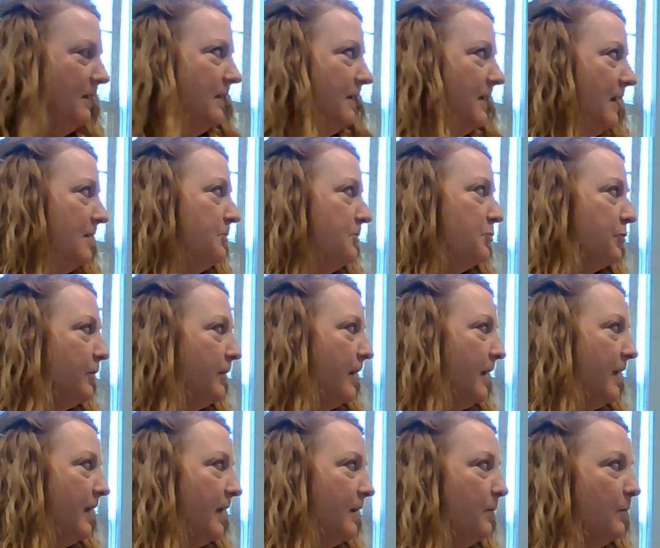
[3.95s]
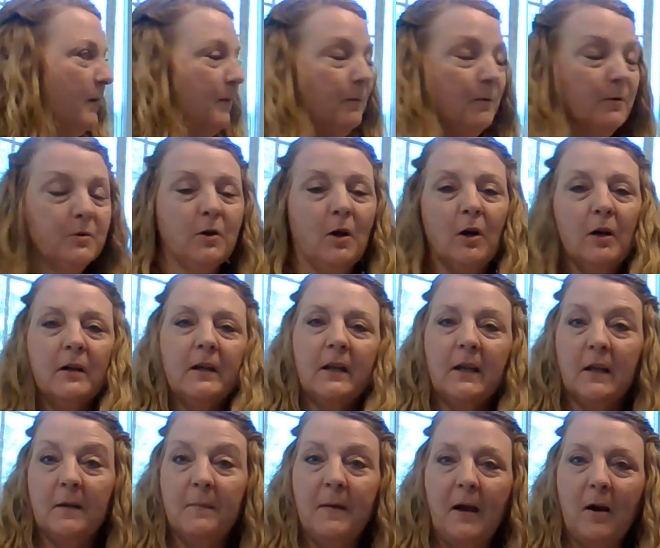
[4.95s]
Yesterday we were
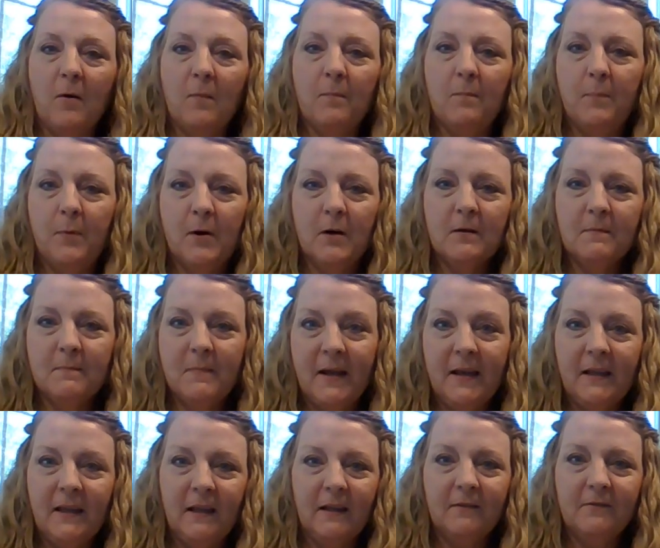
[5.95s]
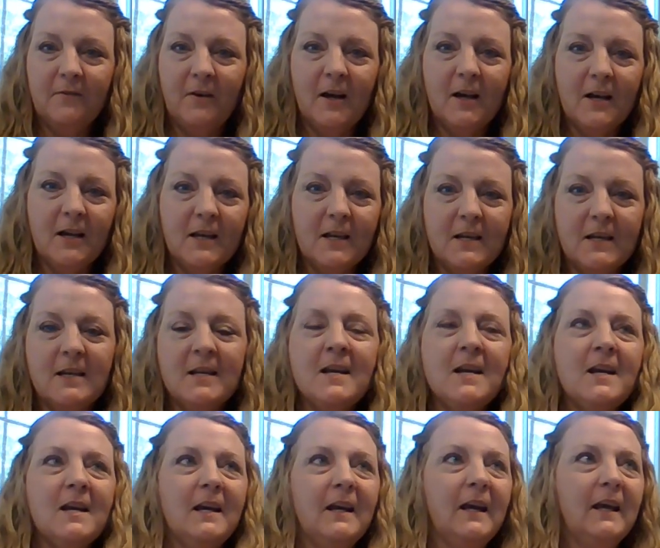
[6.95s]
talking about bookmaking fun,
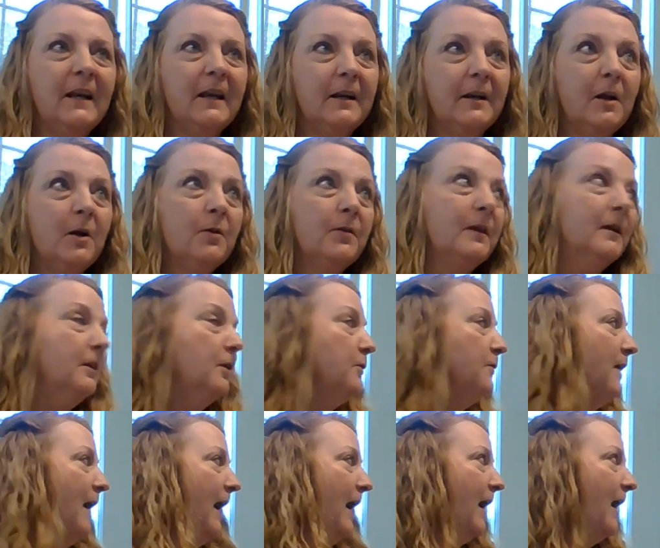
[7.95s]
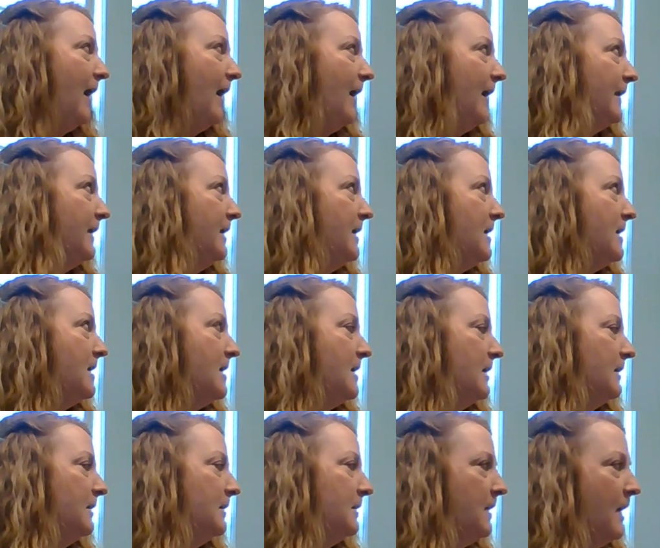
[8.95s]
and I know that you've had
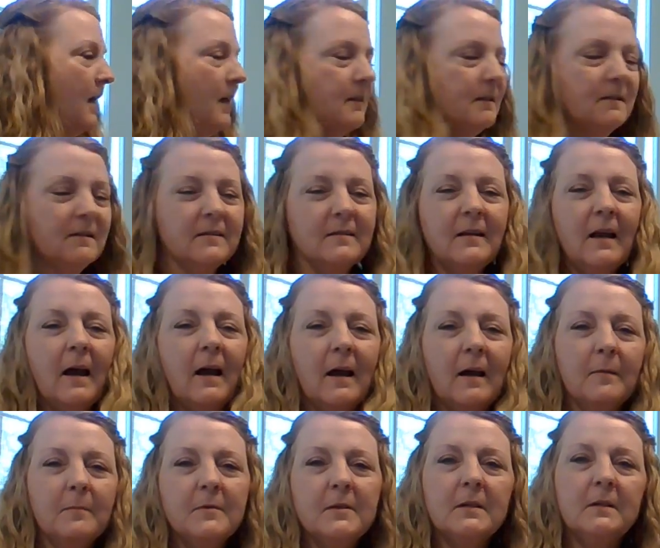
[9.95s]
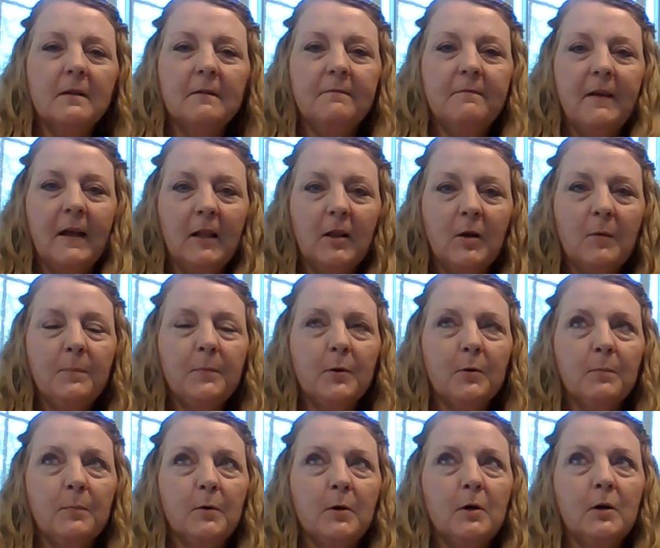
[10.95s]
lots of time to develop your
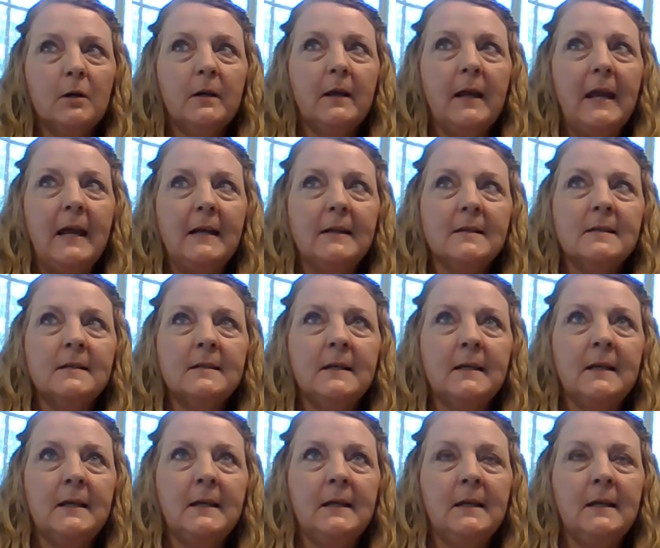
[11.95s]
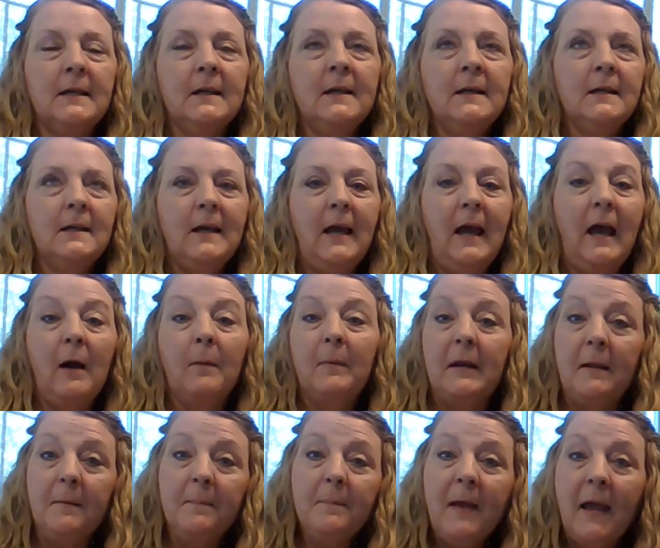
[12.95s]
book and see how
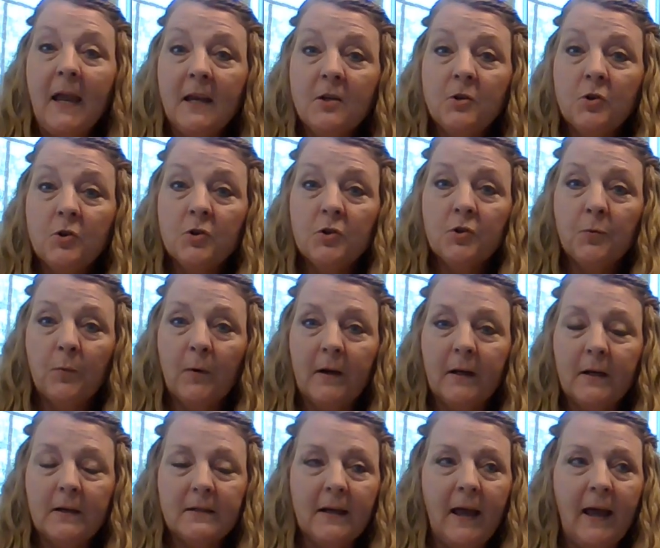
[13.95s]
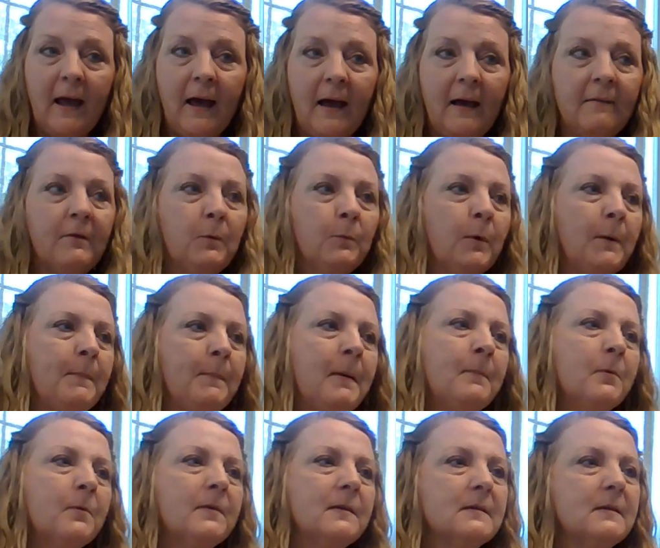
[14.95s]
many pages you want it to have. And
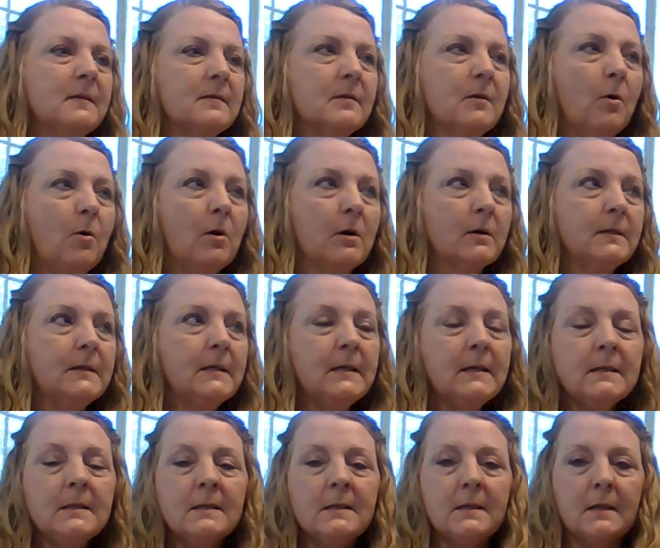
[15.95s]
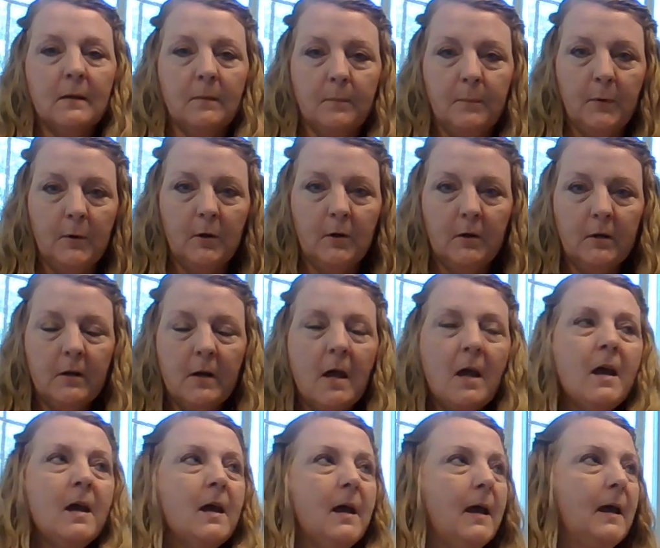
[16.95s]
remember, this is an artistic book,
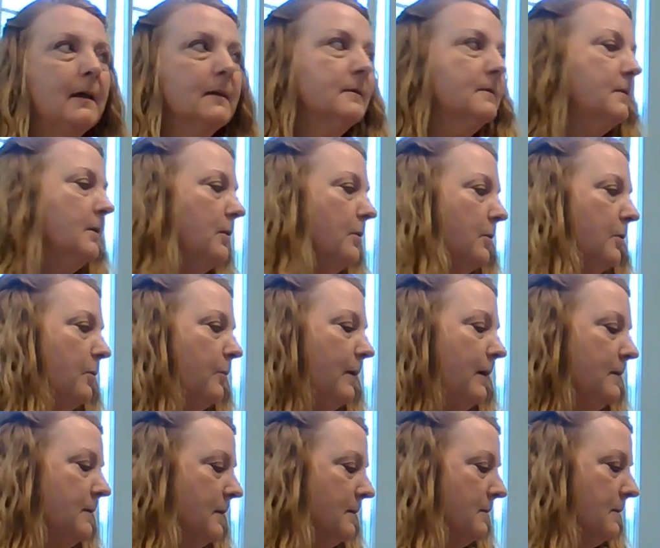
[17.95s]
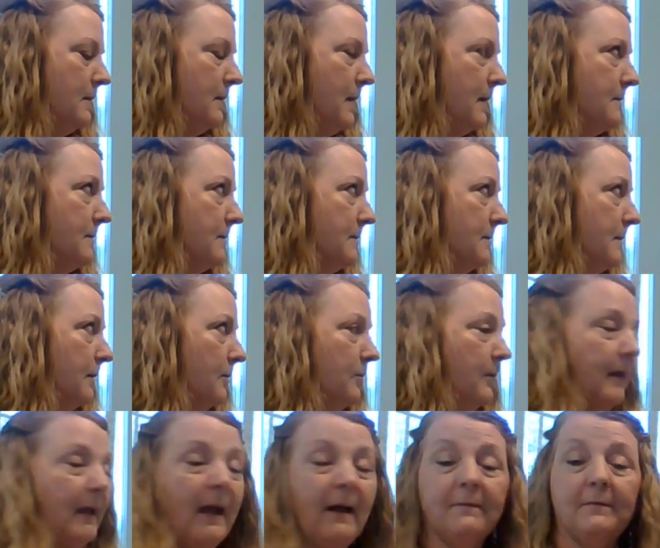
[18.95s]
and so it doesn't
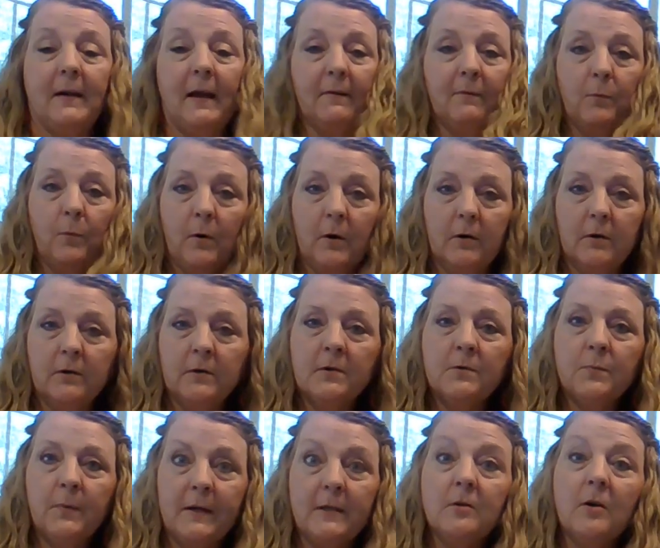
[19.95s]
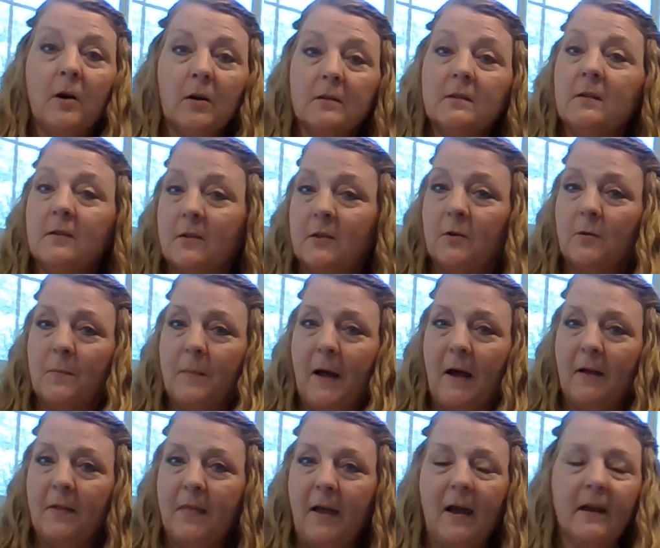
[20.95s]
necessarily have to have words. We talked a little
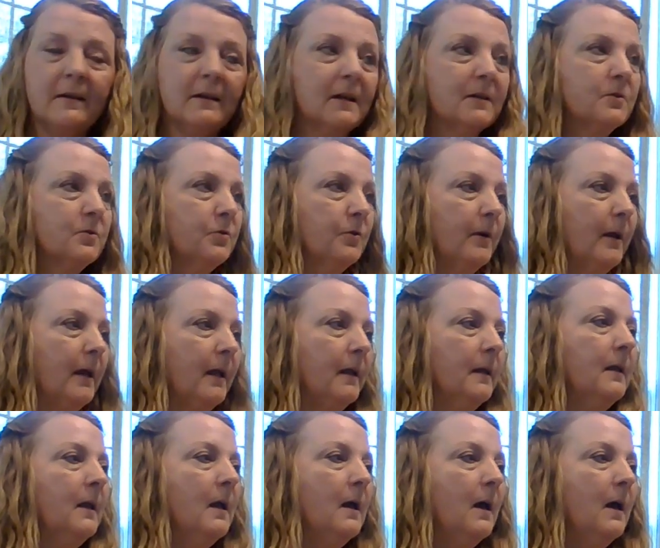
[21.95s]
about that yesterday.